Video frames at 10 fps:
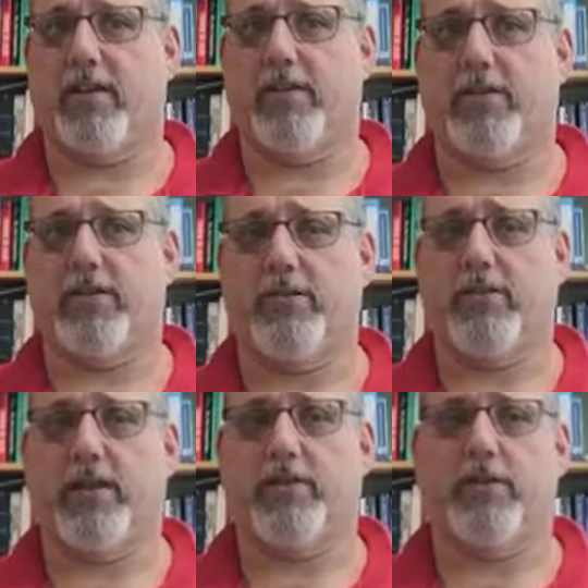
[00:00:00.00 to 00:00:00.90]
your
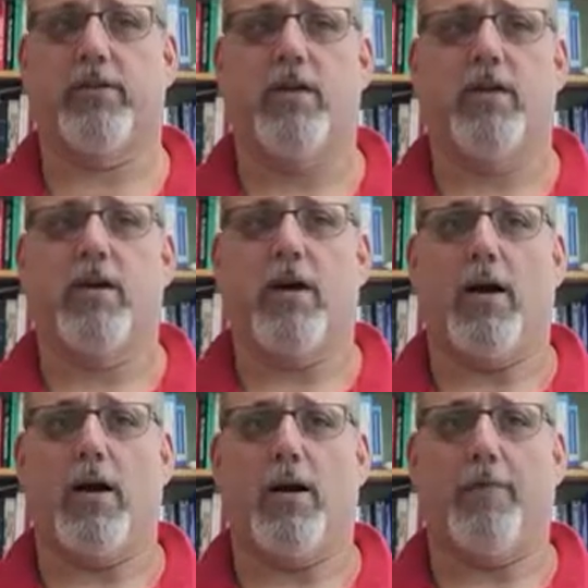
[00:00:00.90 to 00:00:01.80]
simulation.
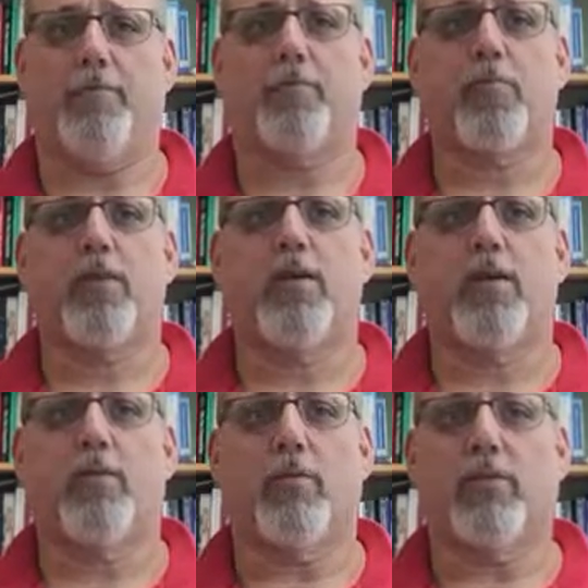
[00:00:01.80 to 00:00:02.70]

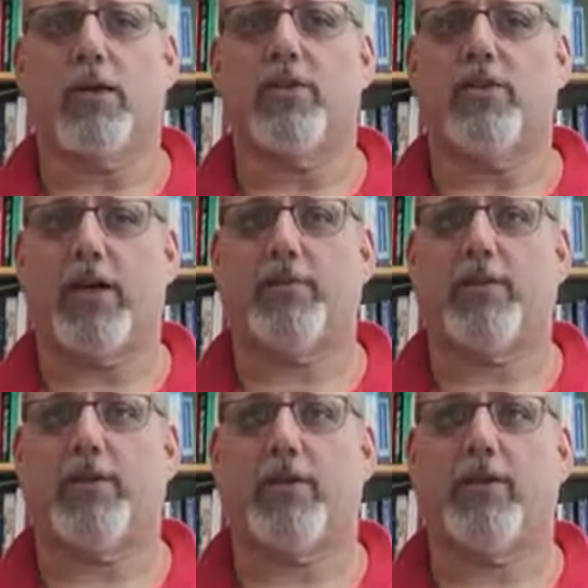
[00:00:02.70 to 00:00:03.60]
We'll get to chapter
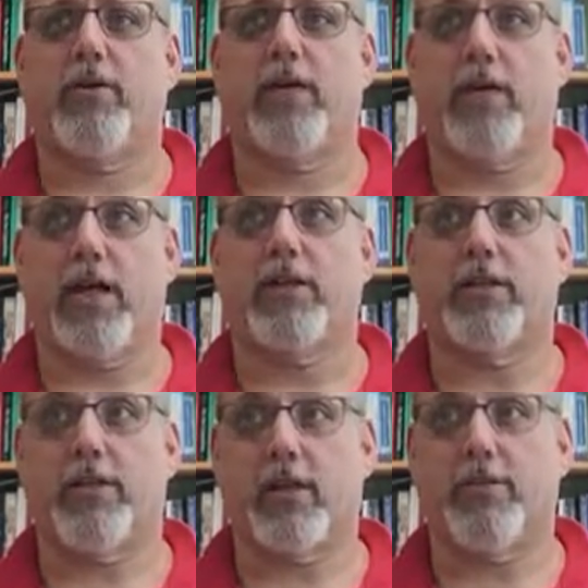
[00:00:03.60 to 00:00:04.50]
2 and actually
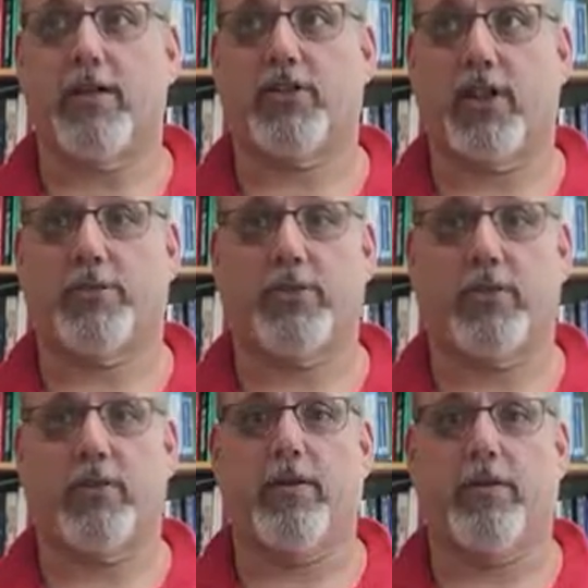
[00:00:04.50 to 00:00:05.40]
talk about chapter 2
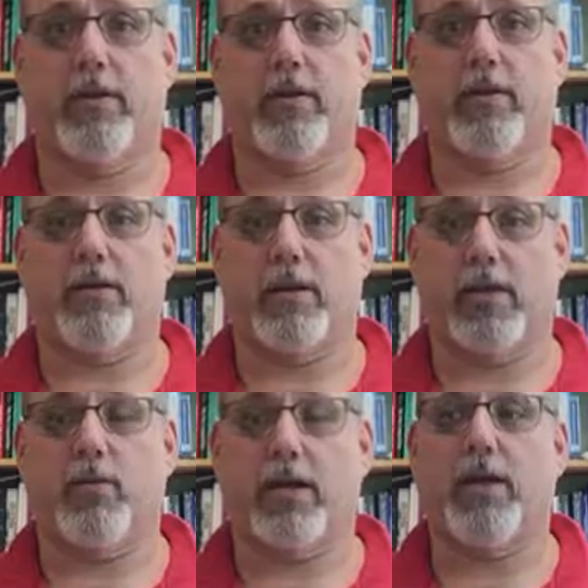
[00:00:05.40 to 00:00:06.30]
a little bit
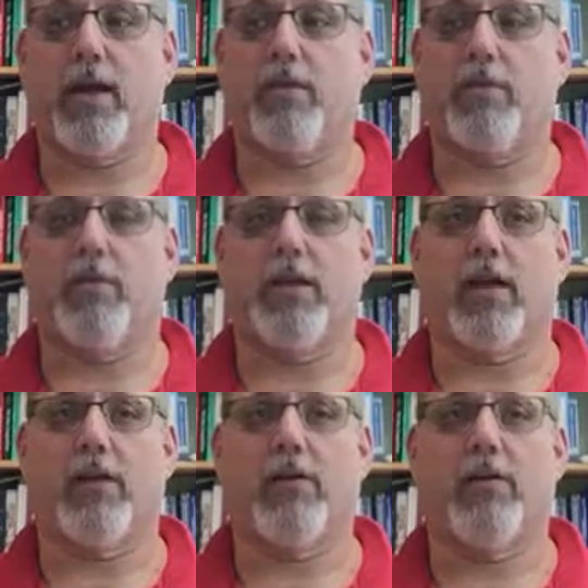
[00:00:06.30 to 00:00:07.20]
next weekend when we're
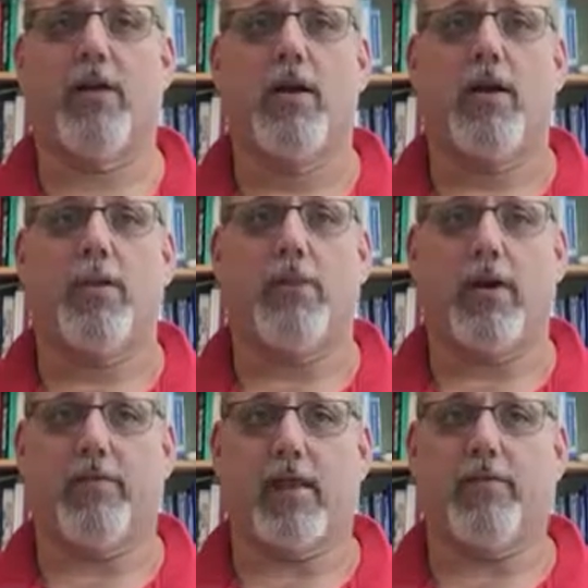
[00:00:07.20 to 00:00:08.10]
together. But
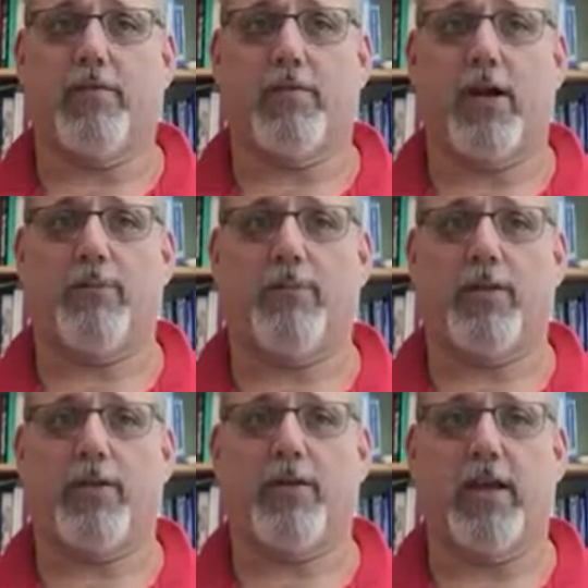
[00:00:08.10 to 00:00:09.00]
I've got some problems for
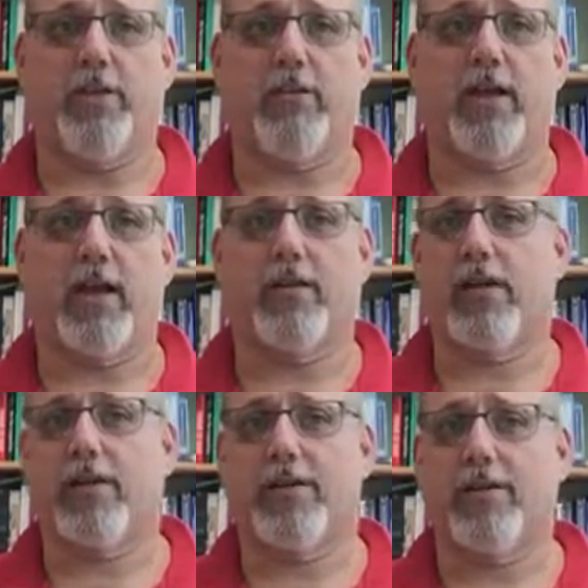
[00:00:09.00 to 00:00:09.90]
you to take a look at.
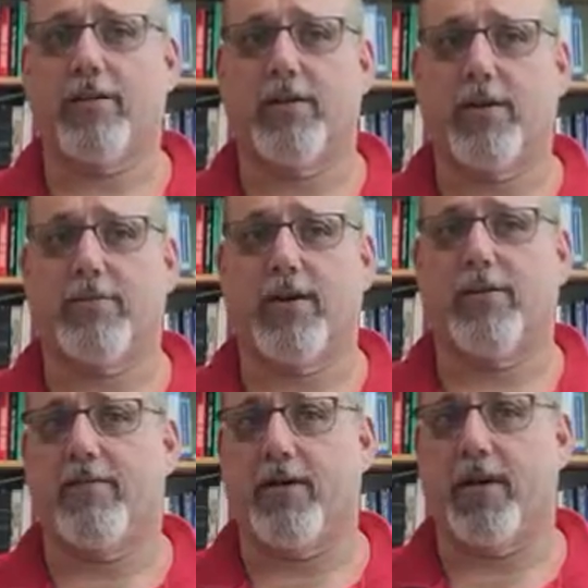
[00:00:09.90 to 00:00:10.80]
Take a look at the net
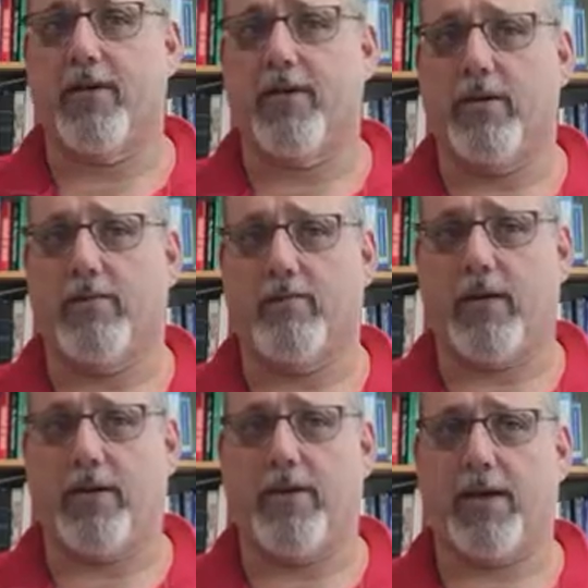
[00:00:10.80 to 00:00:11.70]
present value and
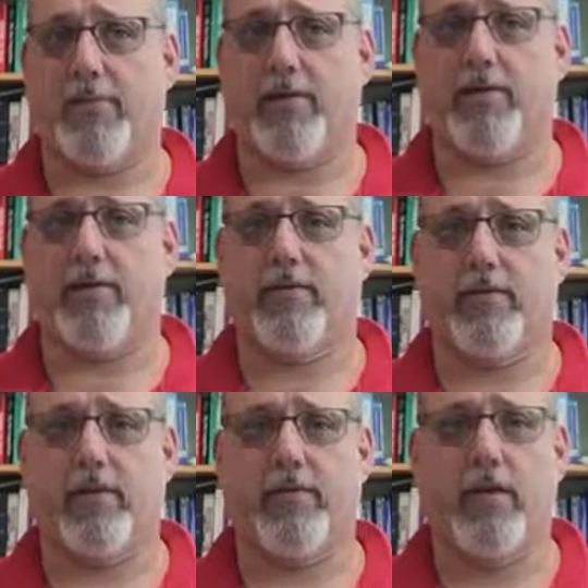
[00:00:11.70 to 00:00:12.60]
payback period
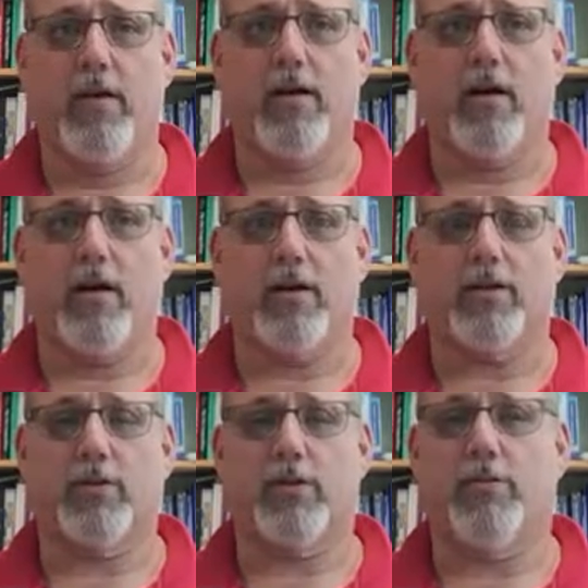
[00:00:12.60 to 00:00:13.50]
stuff,
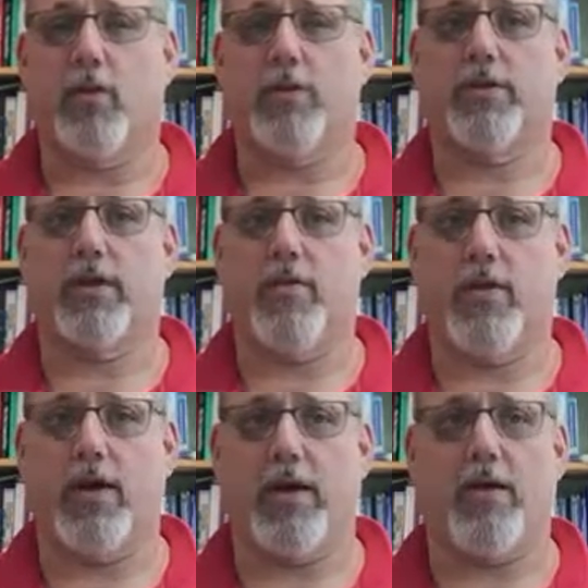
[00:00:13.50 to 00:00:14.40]
because we're going to focus on
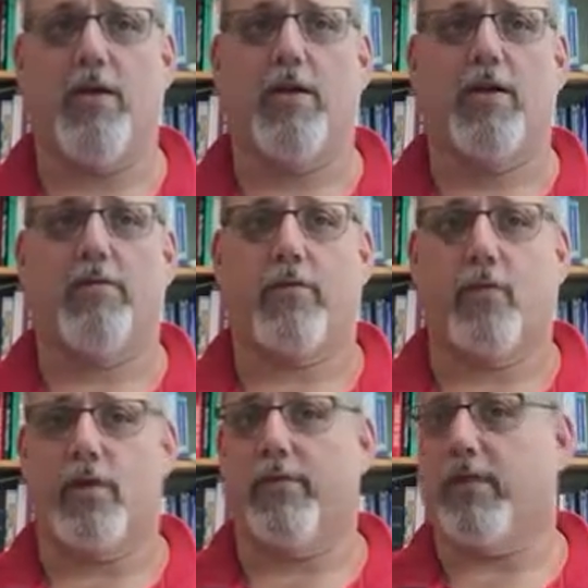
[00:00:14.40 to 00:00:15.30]
that for
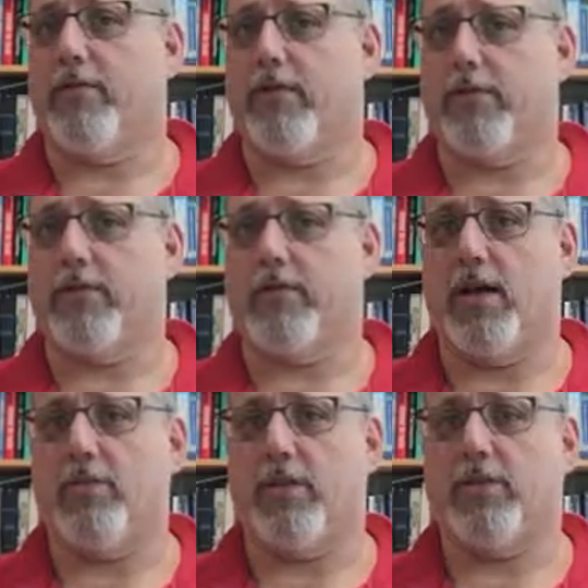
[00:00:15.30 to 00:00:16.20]
one of your first
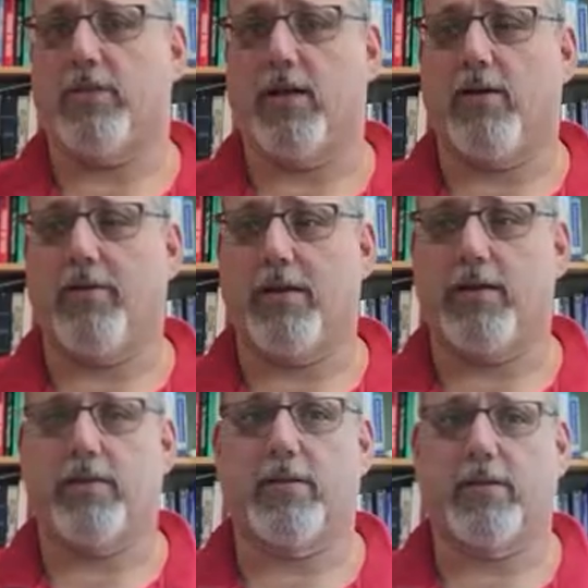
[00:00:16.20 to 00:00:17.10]
assignments
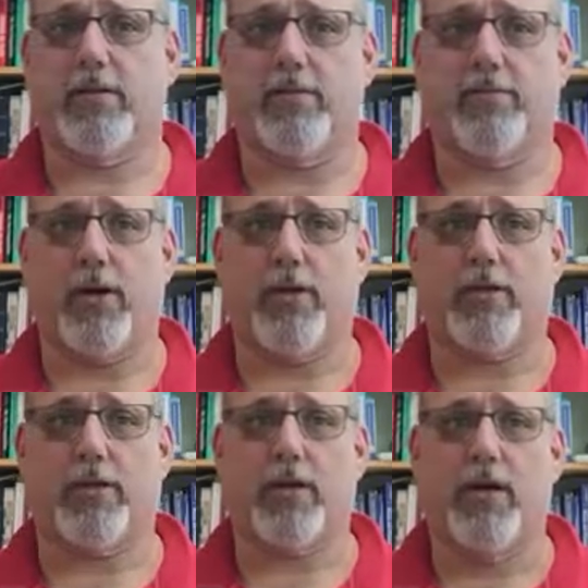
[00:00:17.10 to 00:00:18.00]
related to the SIM
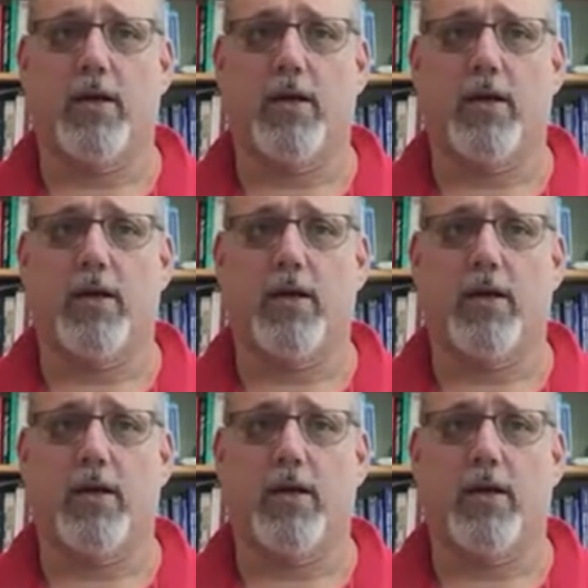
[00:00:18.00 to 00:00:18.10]
project.